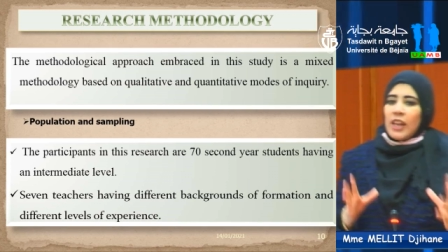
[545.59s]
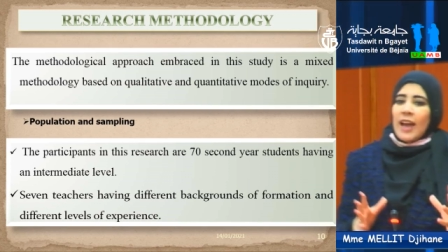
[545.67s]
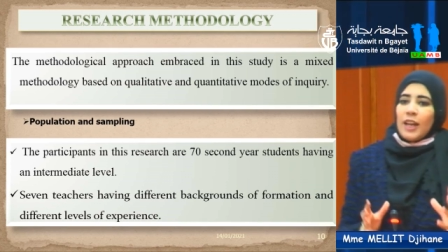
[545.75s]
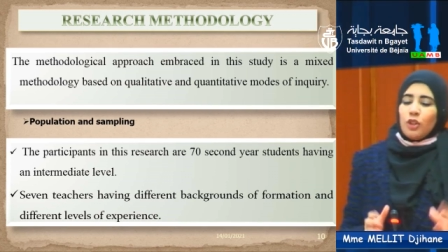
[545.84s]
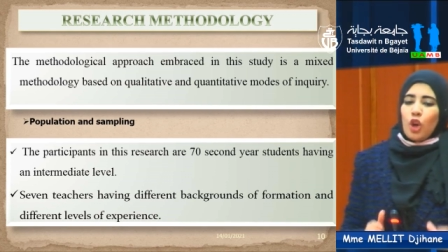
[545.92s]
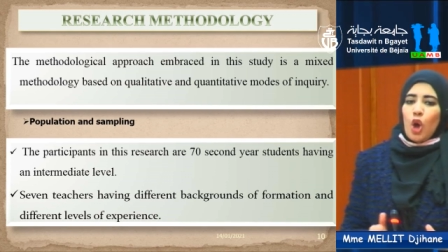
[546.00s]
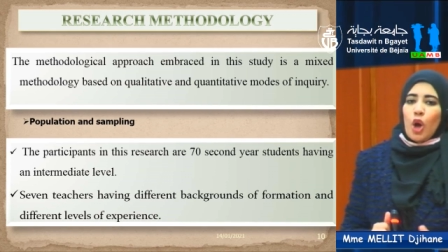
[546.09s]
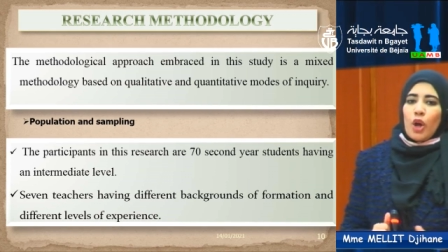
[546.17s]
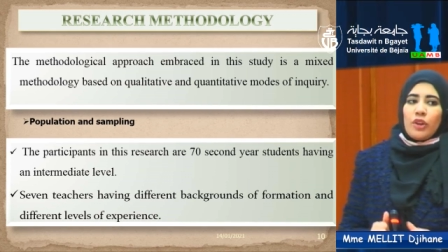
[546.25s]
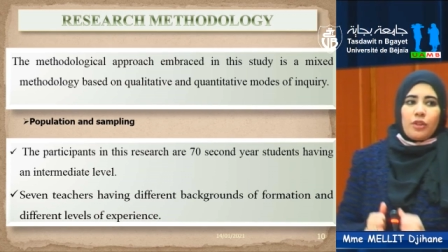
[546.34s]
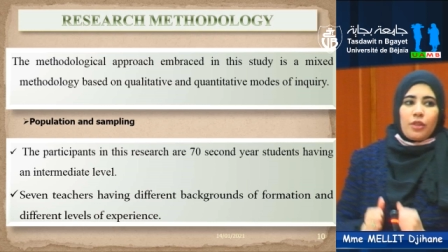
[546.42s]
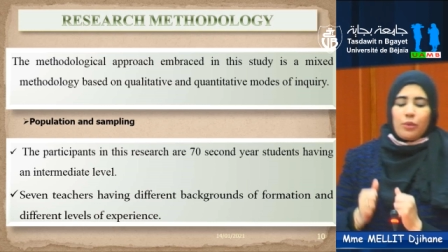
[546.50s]
relied
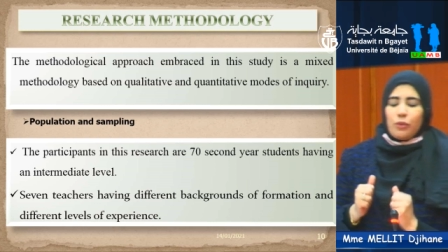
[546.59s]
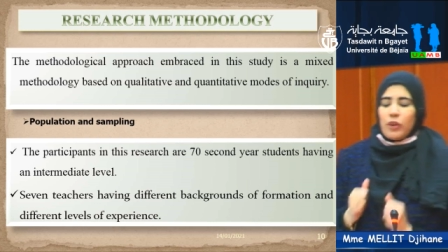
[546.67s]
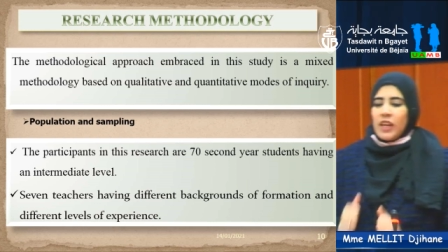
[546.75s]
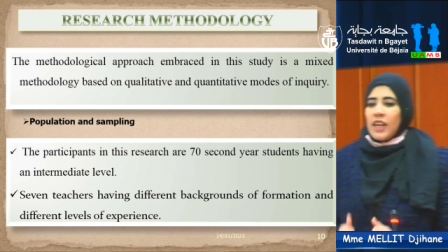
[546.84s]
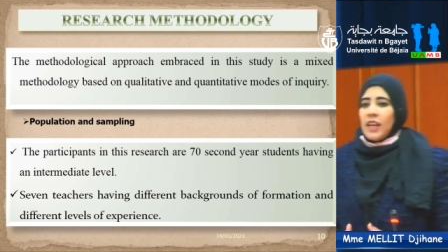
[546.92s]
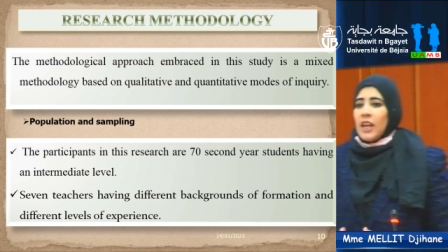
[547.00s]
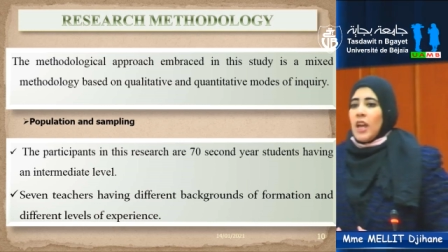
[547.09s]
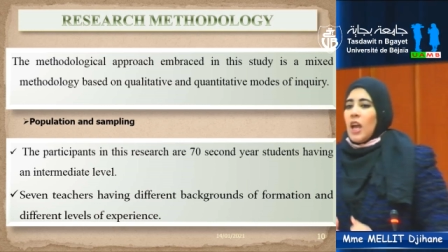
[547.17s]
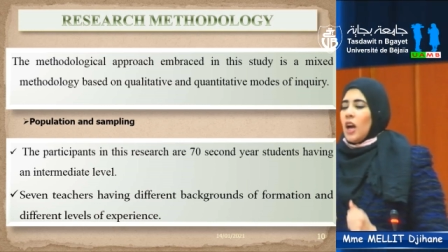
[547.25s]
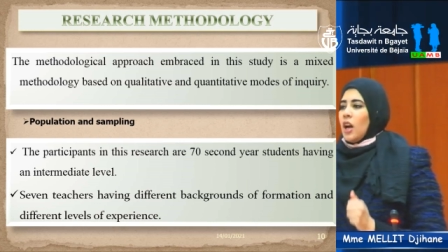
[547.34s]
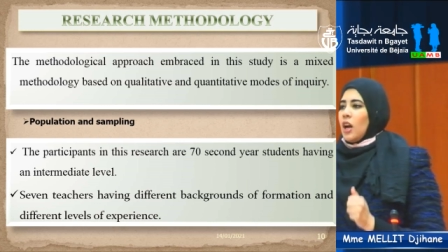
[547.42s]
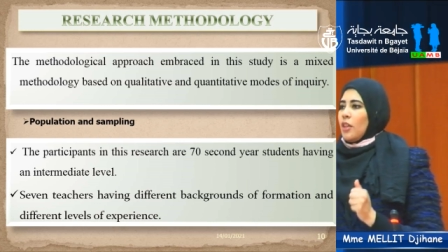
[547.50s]
on three
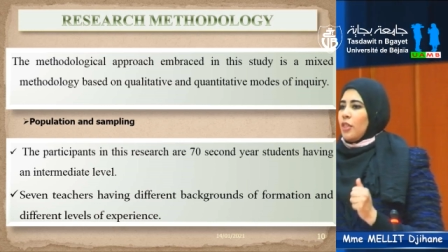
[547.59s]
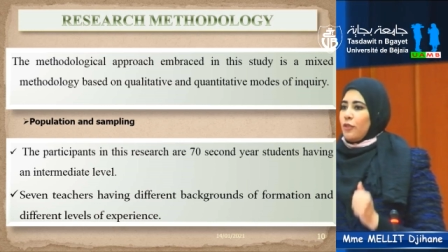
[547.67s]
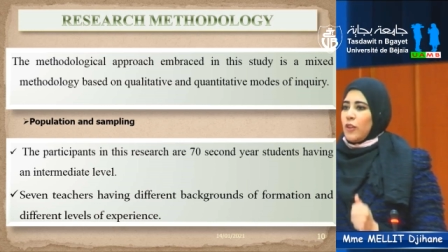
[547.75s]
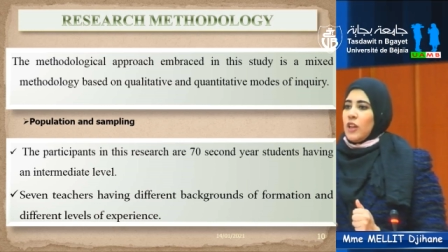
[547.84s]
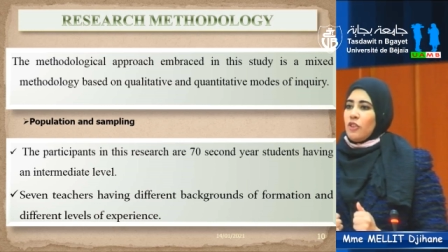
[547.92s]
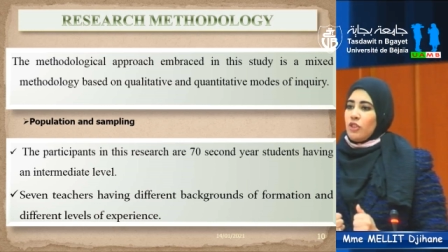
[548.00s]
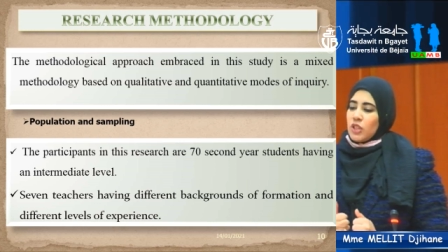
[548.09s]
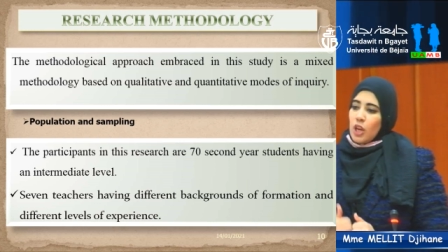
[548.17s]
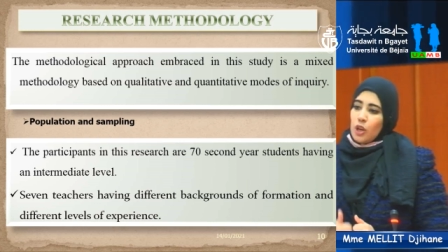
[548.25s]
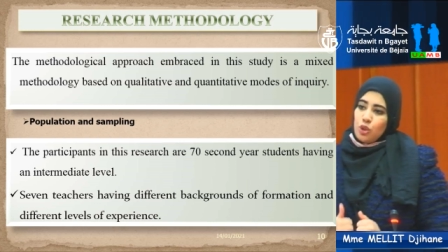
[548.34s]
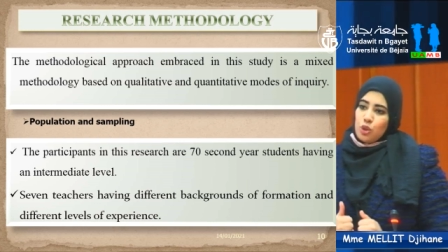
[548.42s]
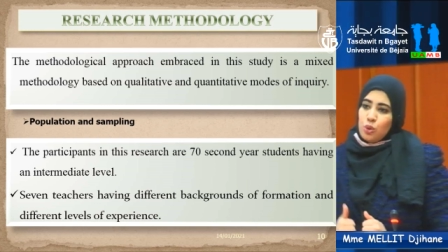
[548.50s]

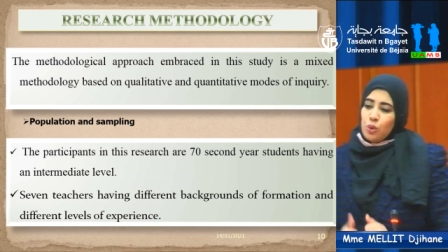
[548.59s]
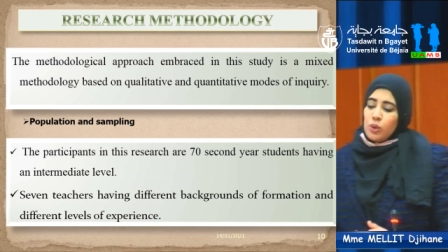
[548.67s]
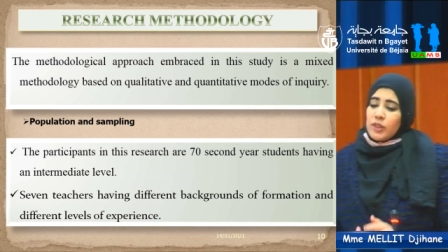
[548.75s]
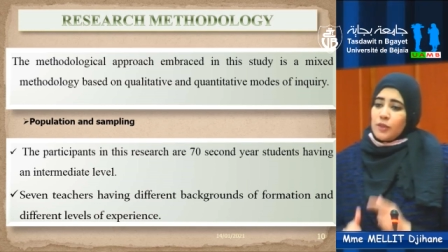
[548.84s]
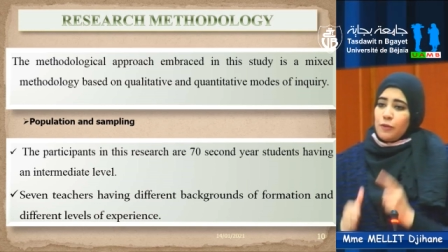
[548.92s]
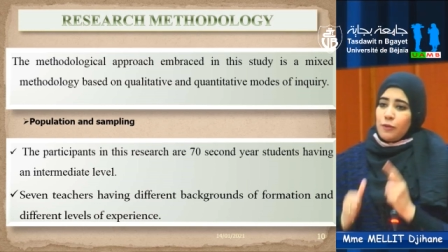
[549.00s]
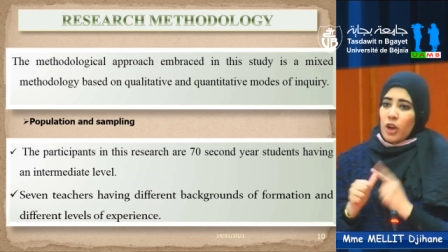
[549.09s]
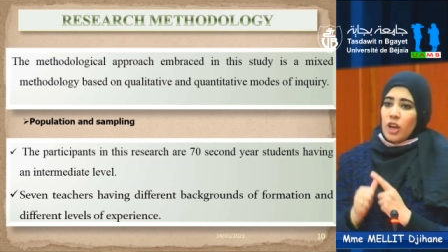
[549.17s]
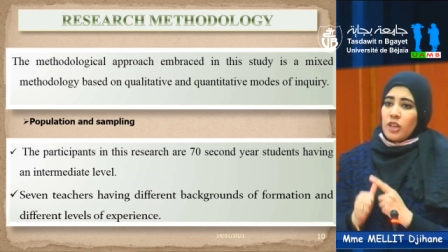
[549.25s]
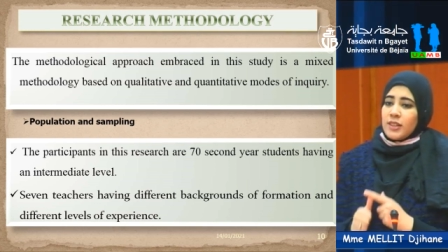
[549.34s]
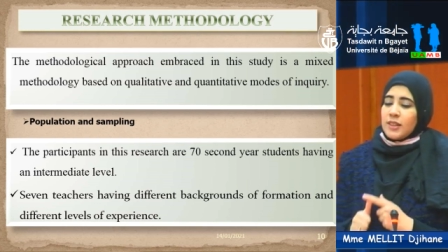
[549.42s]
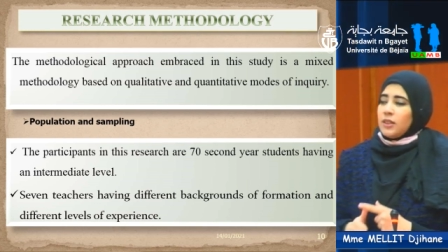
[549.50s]
research tools.
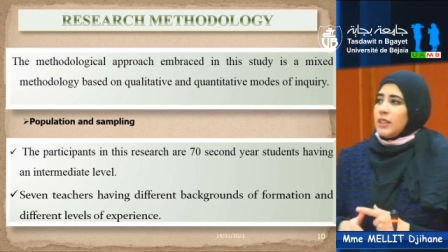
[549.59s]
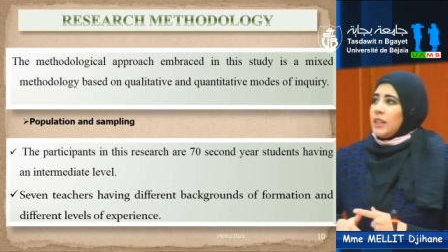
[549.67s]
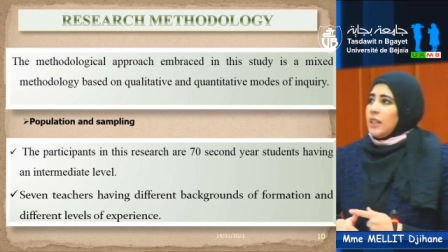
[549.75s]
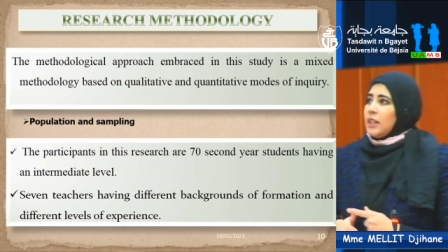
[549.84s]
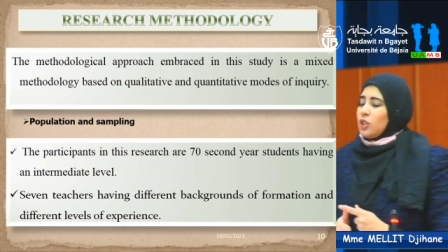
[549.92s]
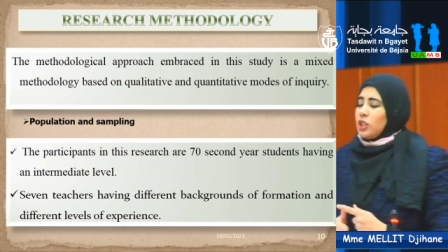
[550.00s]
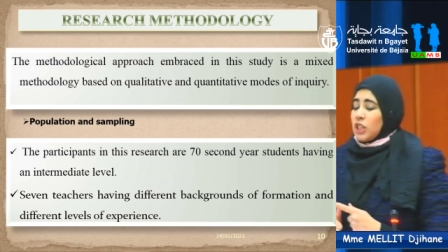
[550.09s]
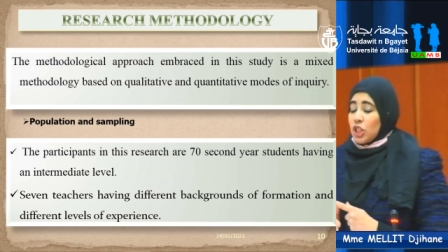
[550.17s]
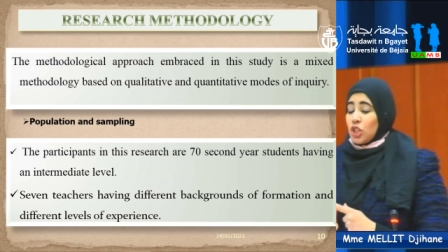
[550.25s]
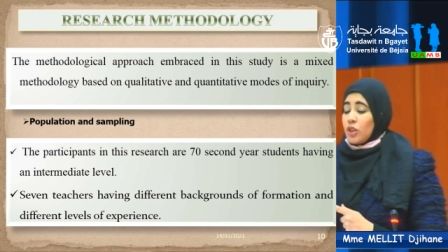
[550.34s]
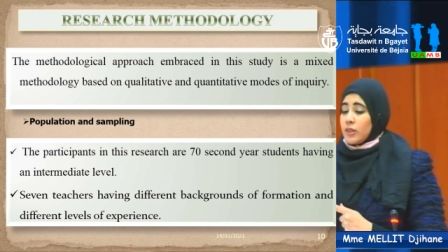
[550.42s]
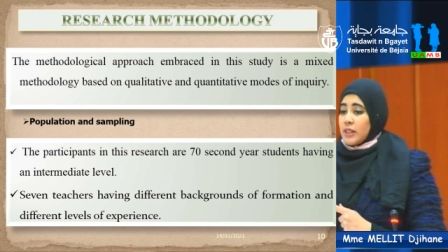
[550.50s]
First, the
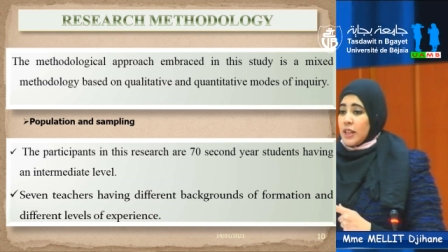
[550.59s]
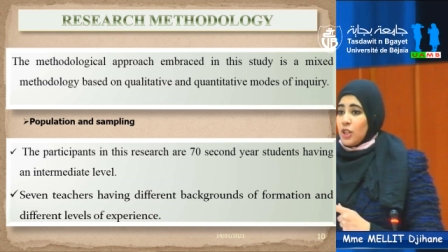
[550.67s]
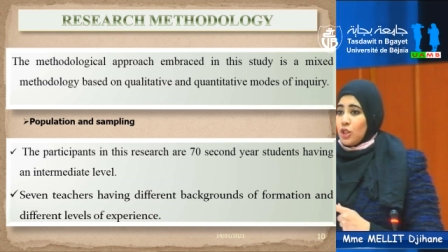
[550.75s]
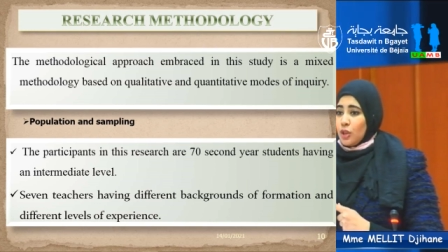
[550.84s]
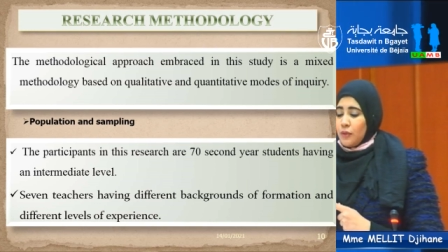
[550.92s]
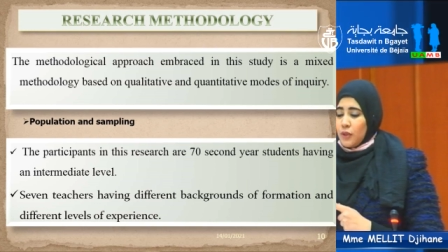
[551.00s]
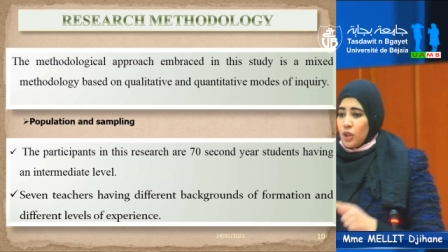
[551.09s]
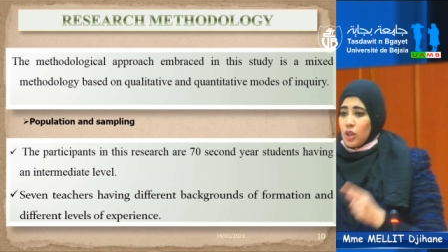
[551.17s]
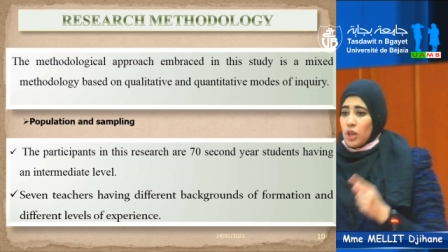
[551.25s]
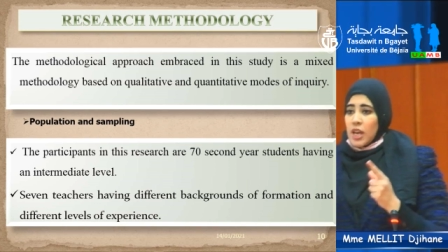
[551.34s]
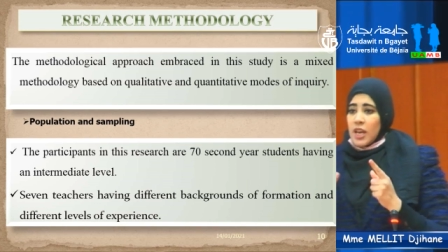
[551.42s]
teacher's interview.